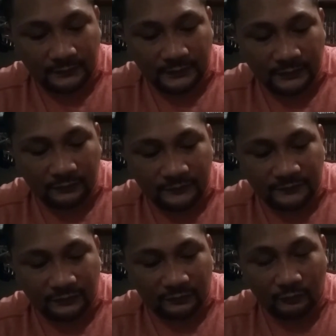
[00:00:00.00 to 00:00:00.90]
Lego
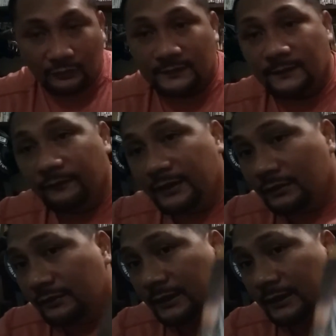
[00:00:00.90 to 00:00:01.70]
Star Wars, the video